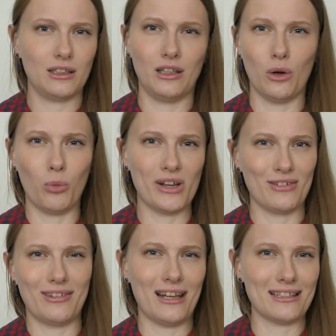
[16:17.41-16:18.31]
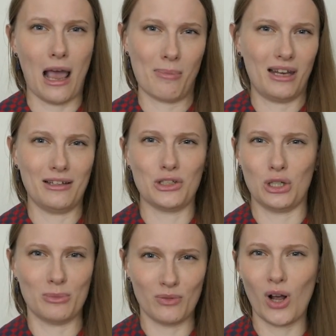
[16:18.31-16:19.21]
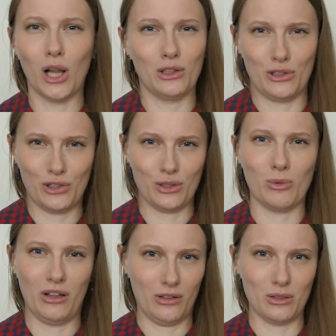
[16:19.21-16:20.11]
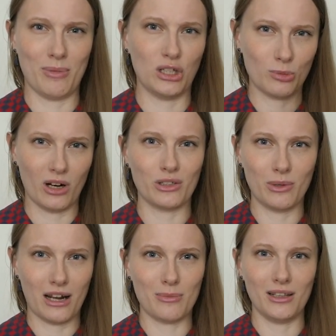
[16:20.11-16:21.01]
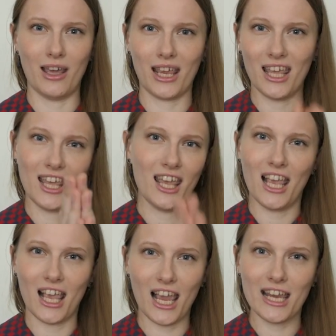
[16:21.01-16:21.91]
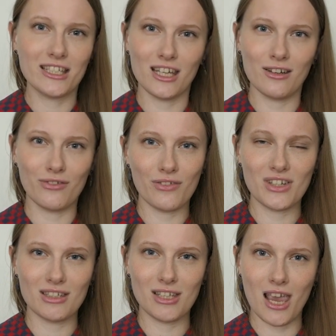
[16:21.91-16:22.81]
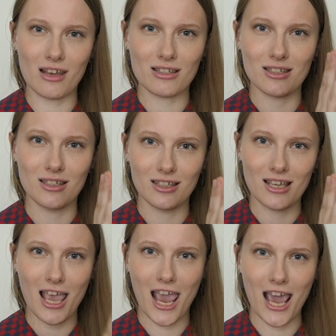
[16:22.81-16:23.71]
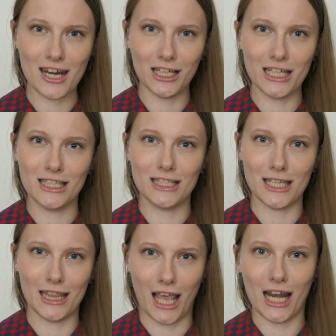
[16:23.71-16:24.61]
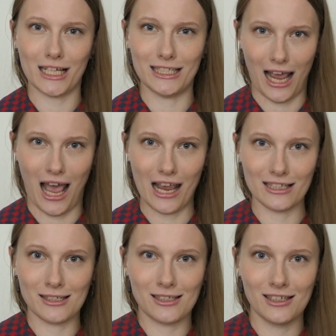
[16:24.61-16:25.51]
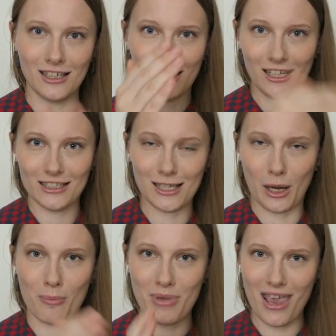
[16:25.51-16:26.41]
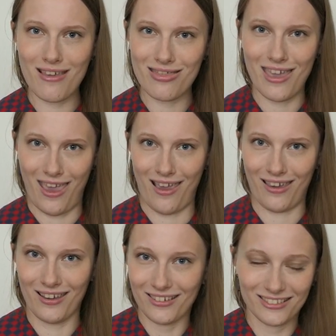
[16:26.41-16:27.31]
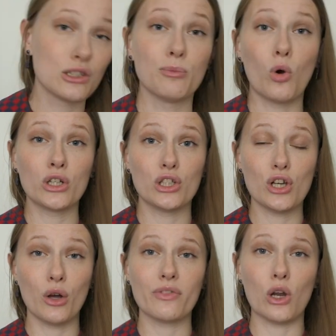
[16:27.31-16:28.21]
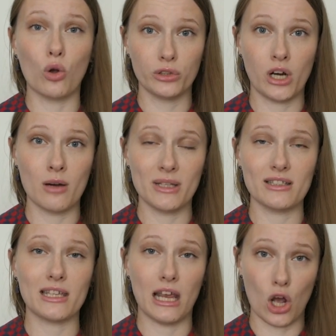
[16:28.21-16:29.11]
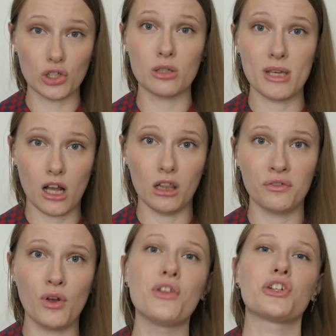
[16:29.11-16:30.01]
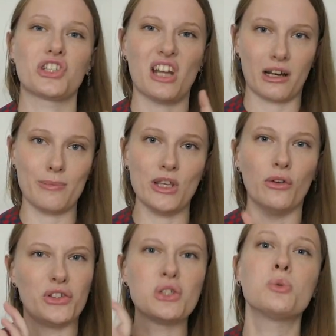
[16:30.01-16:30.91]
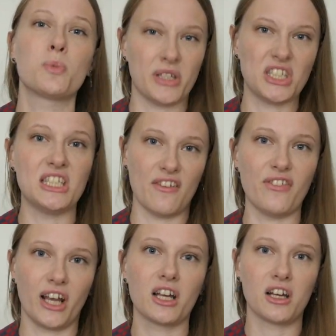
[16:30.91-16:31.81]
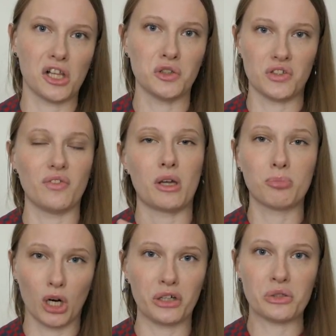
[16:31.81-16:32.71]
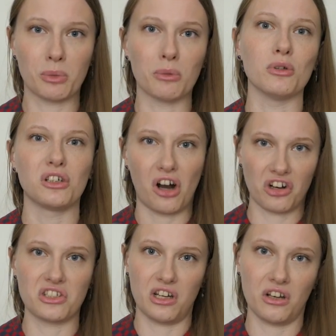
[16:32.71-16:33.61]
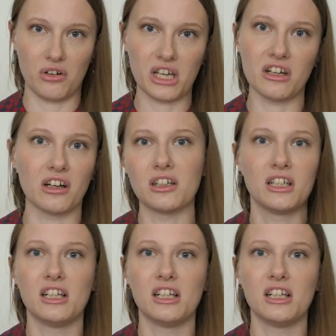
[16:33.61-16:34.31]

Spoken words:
you know, weird things happening in terms of color. It's just one of those benchmarks. We gotta be like, 1856, aniline synthetic dyes. It's like a big thing. It's important to note that older garments can also be colorful. They're just not gonna be those specific colors of like Perkins purple or arsenic green or